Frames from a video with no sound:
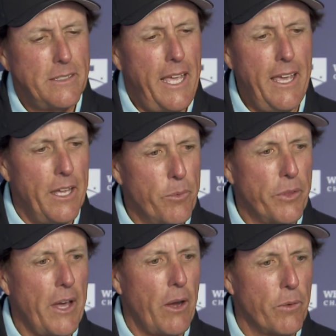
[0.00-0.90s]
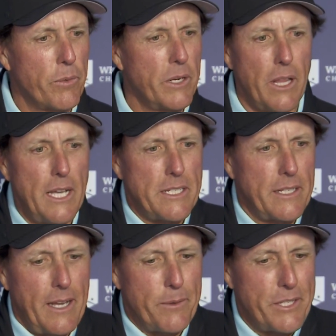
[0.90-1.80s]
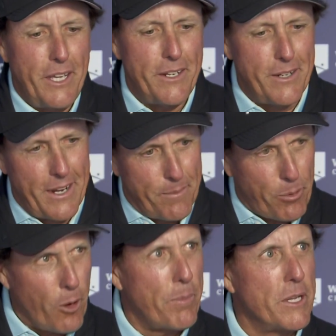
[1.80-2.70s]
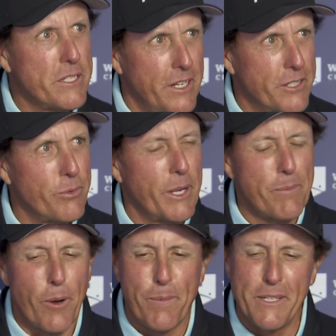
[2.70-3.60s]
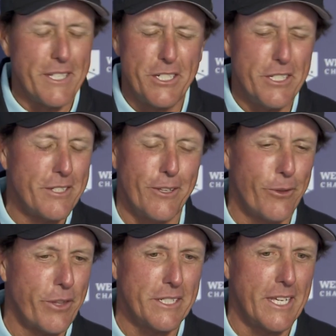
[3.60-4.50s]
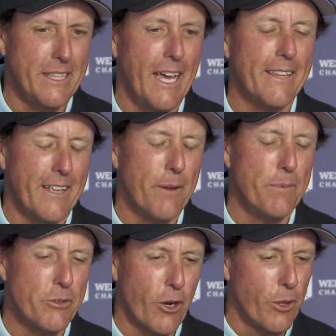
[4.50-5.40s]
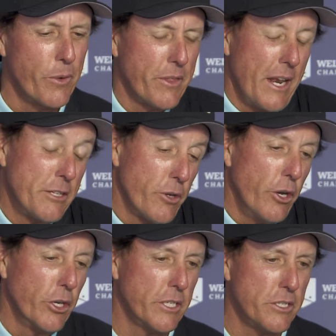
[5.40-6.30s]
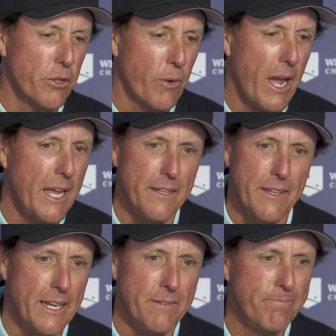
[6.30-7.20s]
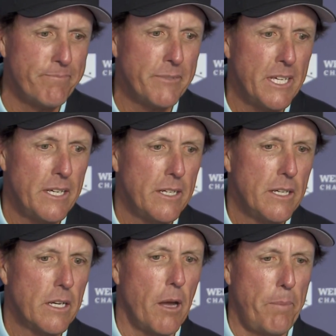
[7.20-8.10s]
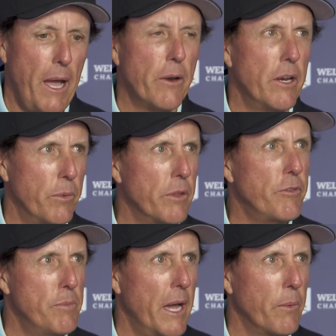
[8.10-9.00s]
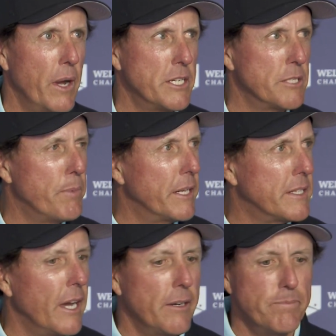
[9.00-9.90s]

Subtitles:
hit without realizing I was hitting, and a purpose and a swing purpose. It's just little things like that I've been struggling with. And so I hooked it to the right and then compounded it with a few bad wedges. But